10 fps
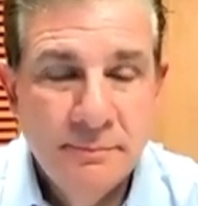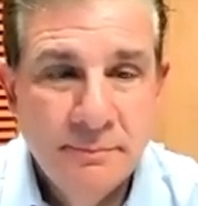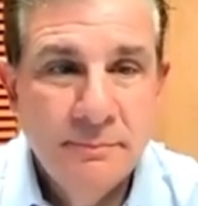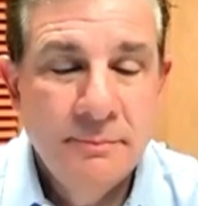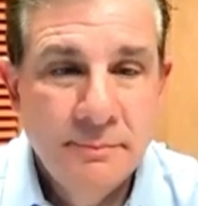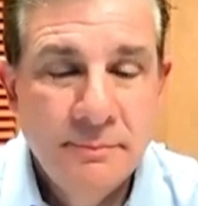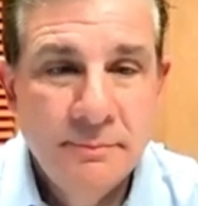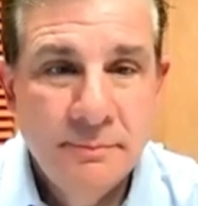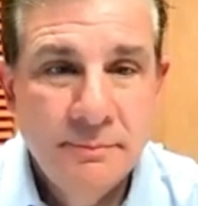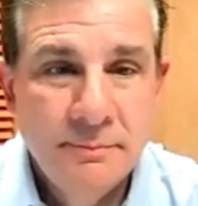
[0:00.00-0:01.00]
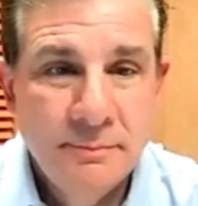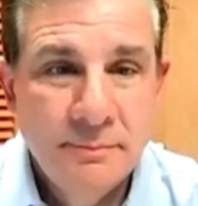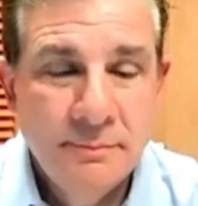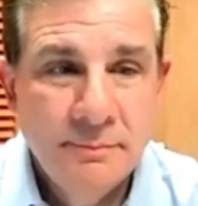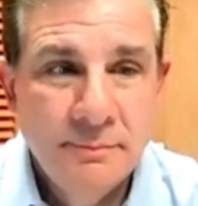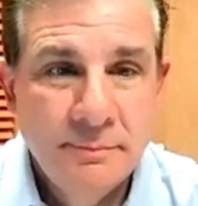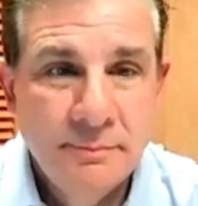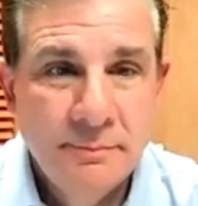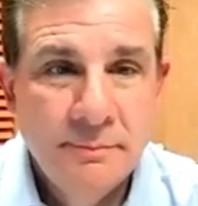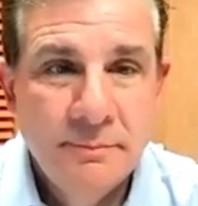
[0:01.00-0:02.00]

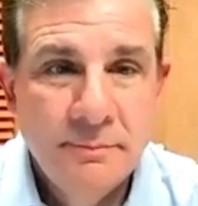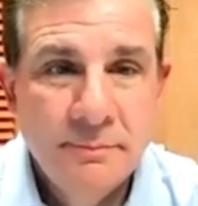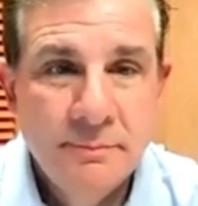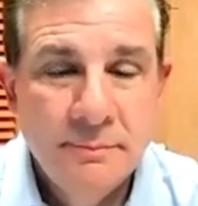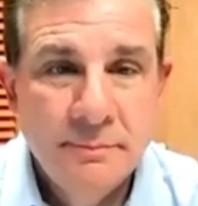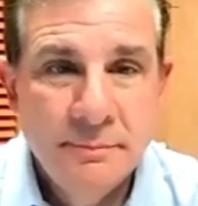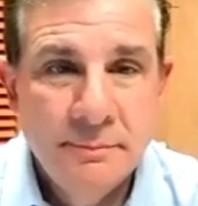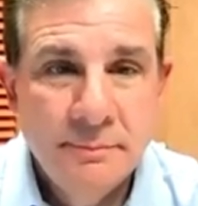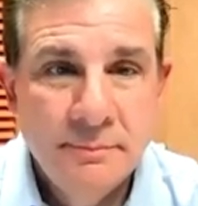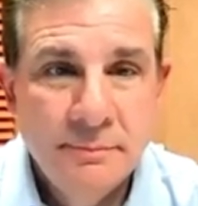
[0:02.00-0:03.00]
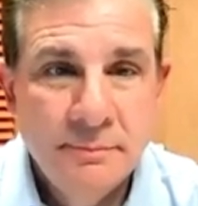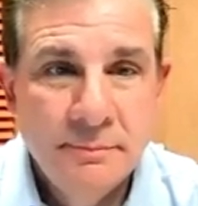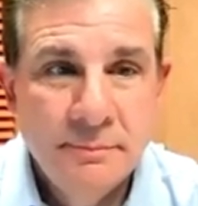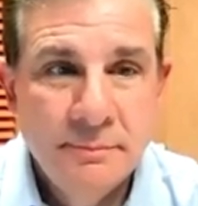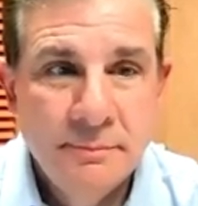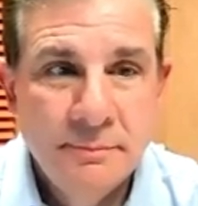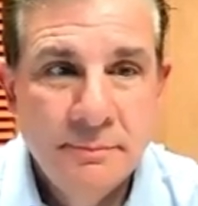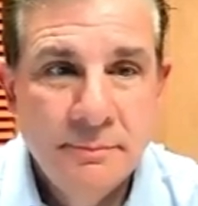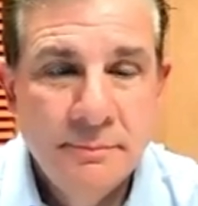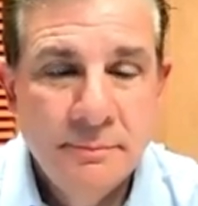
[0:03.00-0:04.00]

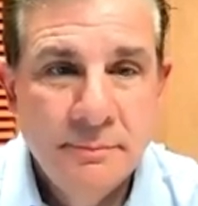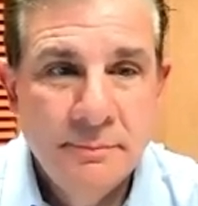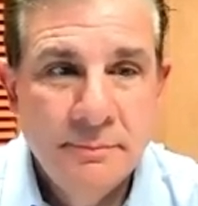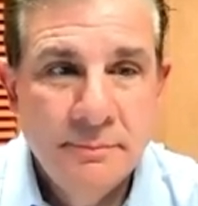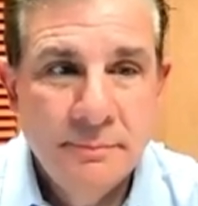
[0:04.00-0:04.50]
(silent)